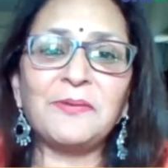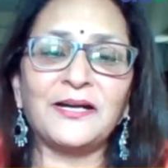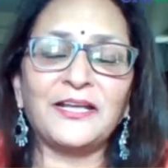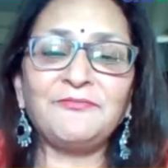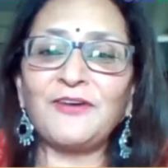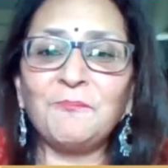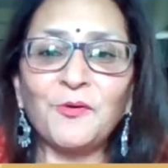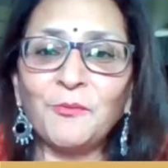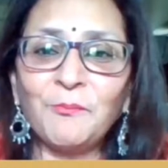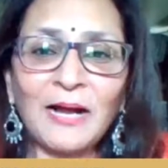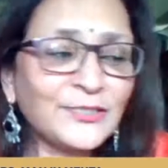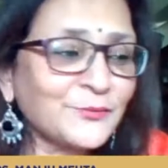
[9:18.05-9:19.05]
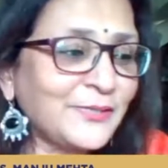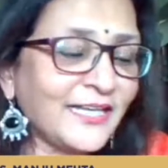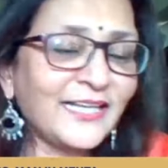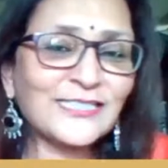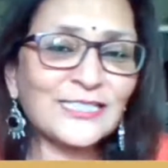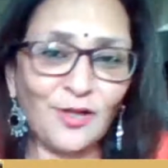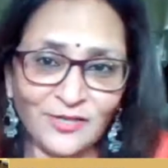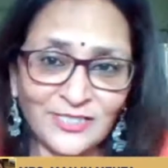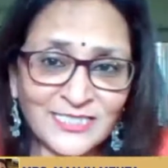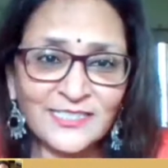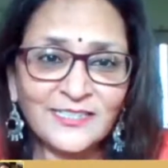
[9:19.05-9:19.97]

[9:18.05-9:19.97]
If our mobile today gets lost